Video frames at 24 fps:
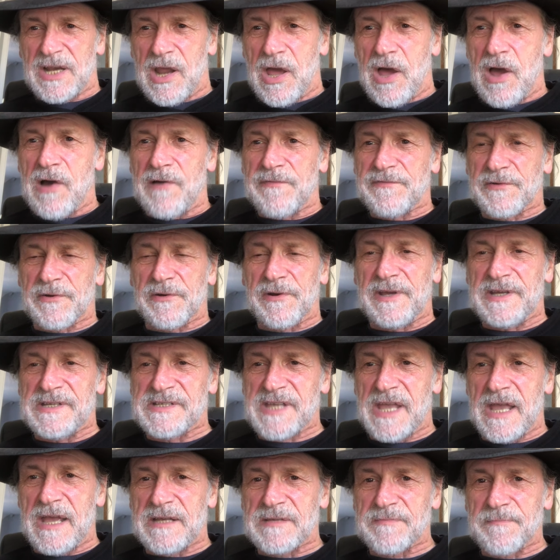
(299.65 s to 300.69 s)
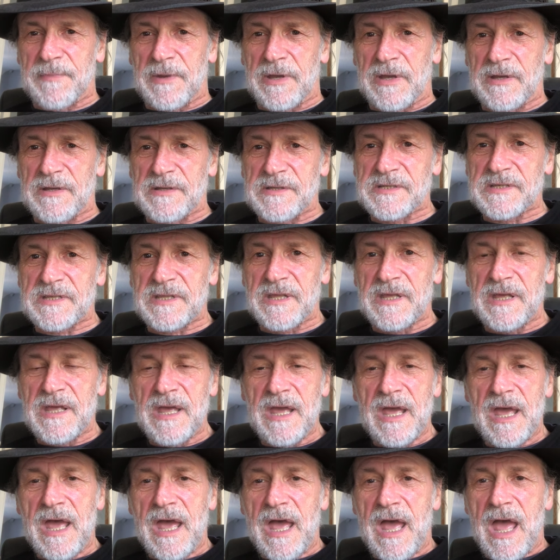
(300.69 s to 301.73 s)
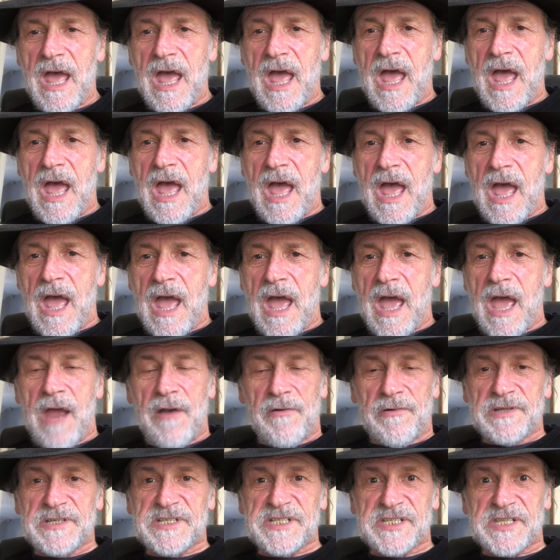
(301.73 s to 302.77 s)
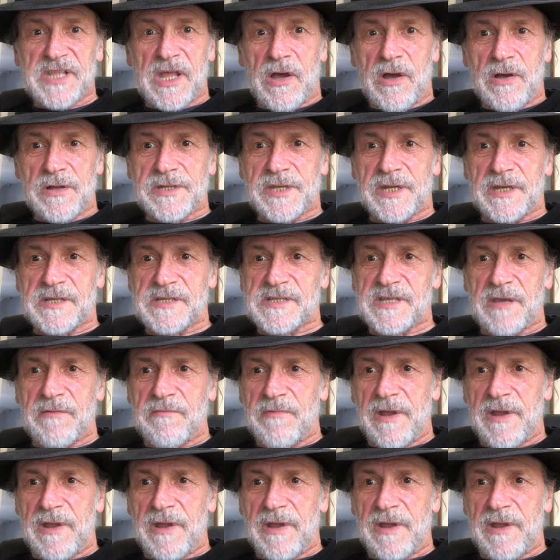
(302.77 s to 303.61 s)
laughter at his outburst. Aaron started as he